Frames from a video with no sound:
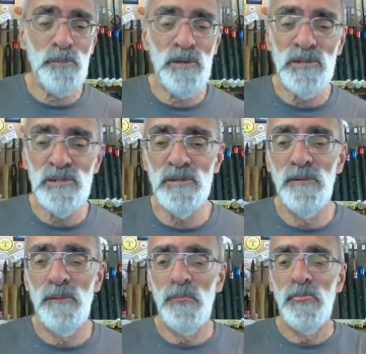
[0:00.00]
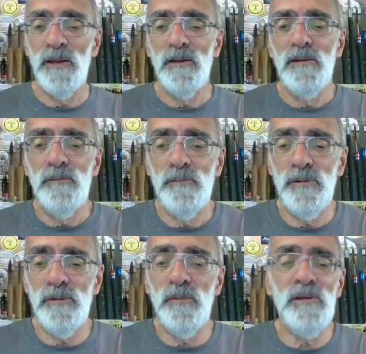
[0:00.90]
piece,
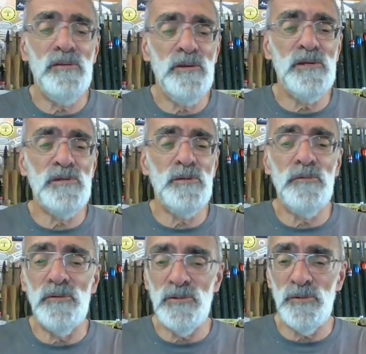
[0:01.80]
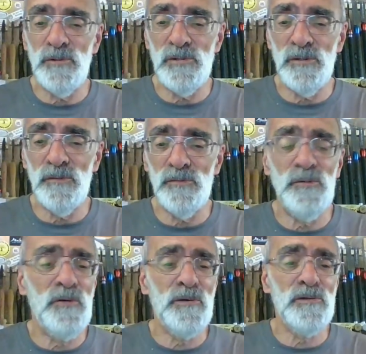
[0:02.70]
but the main thing is that you've enjoyed yourselves,
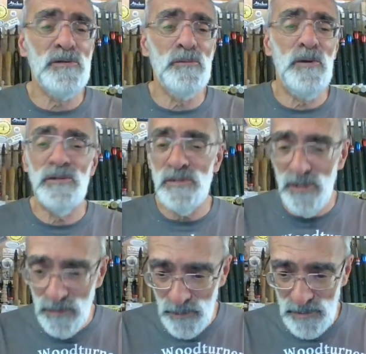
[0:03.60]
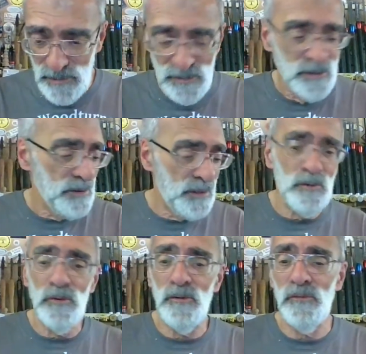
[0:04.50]
you've had some entertainment and
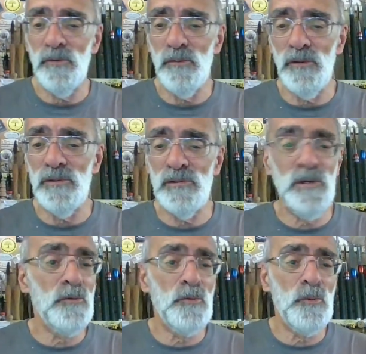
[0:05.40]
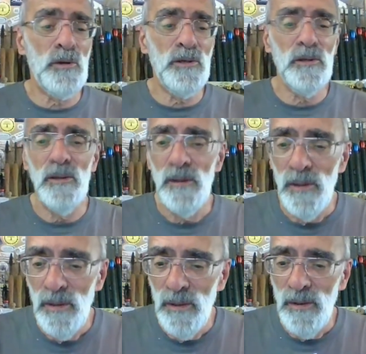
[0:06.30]
learned a few things along the way.
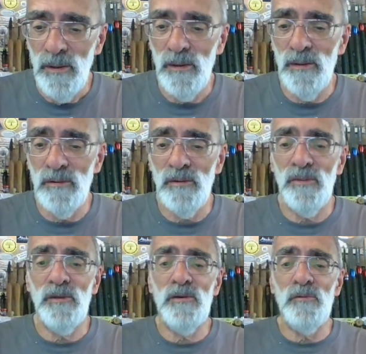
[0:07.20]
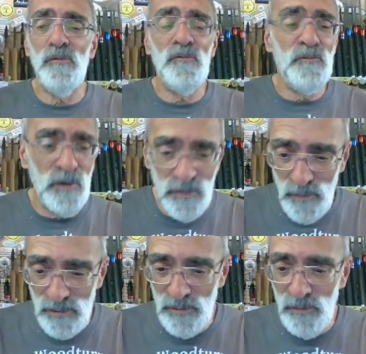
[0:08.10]
And thank you very
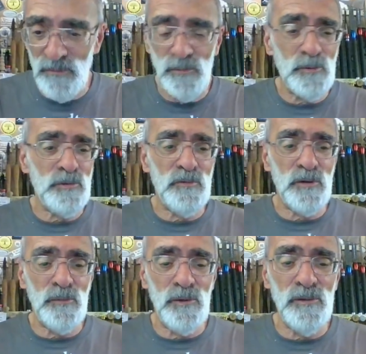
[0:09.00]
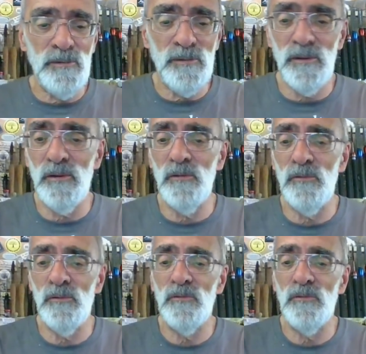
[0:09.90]
much for everybody for coming. Thank you